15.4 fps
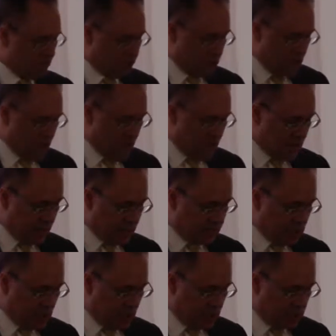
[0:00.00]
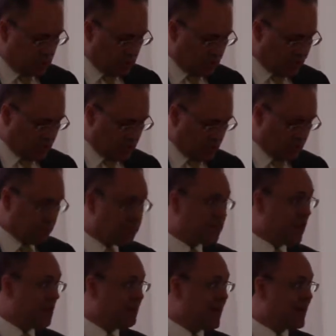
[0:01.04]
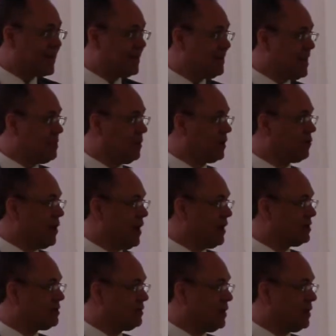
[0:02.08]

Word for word: Fornell is author of, uh, so I'm an academic, right?